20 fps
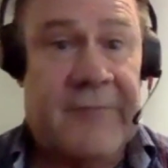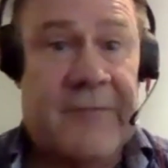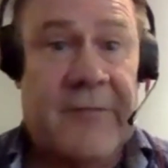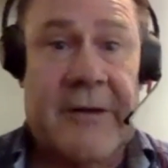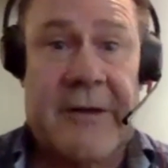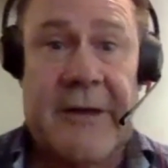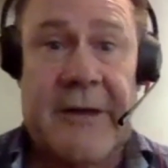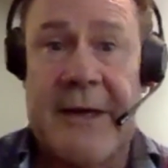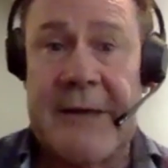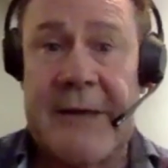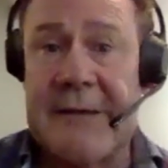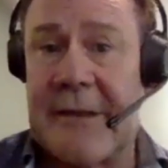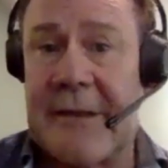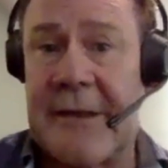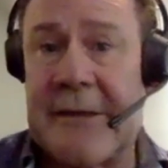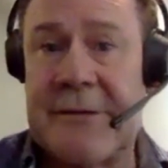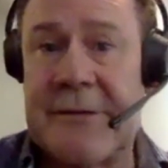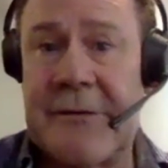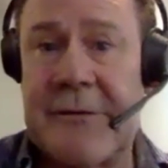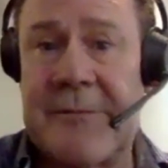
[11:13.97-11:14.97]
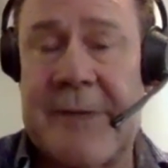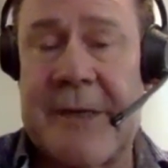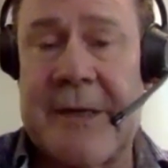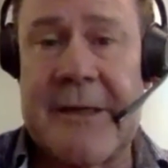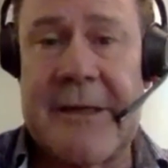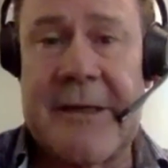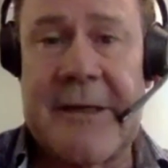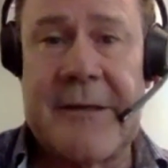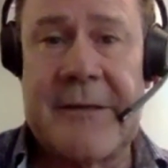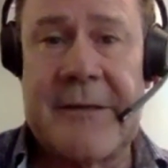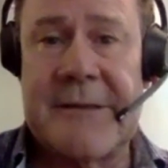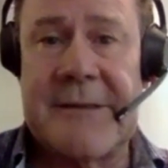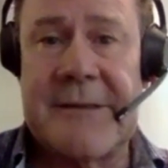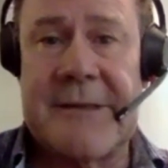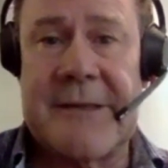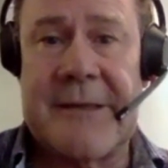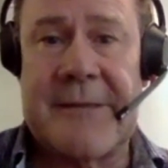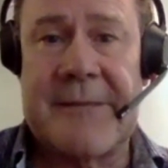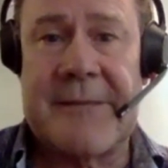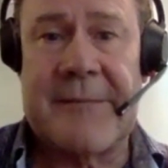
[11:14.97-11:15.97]
I can add to that too, Parky,
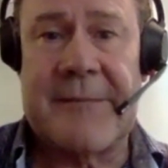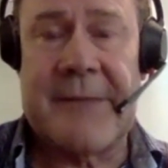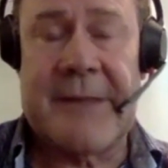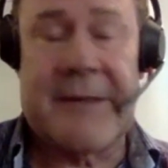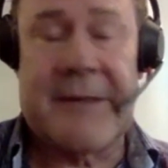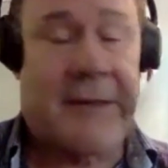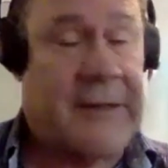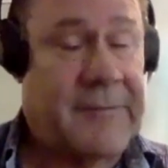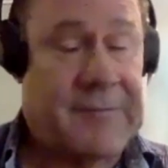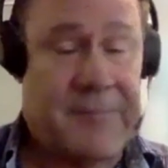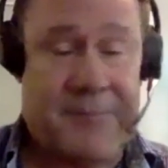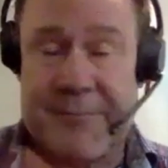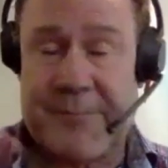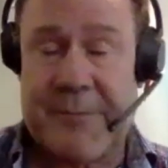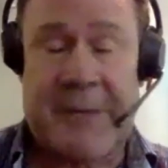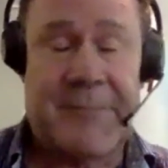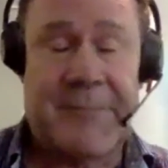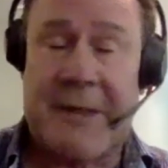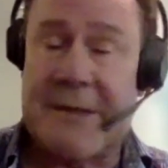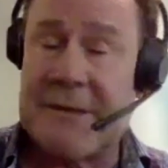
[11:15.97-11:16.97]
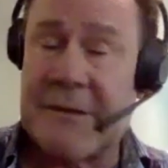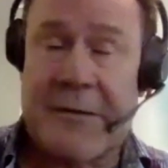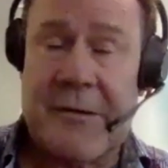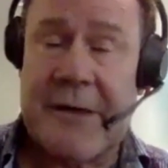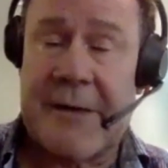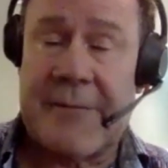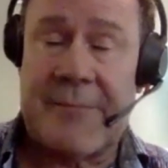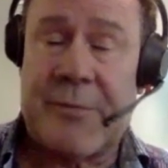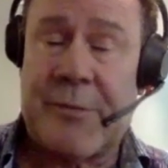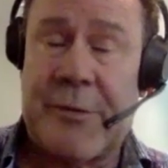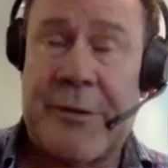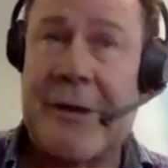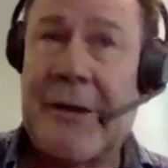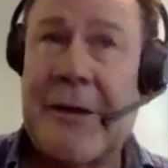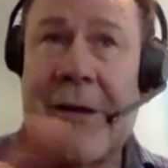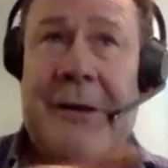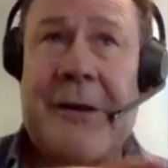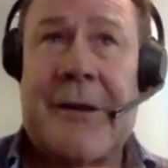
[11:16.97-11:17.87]
it's and Pip, that's a great point.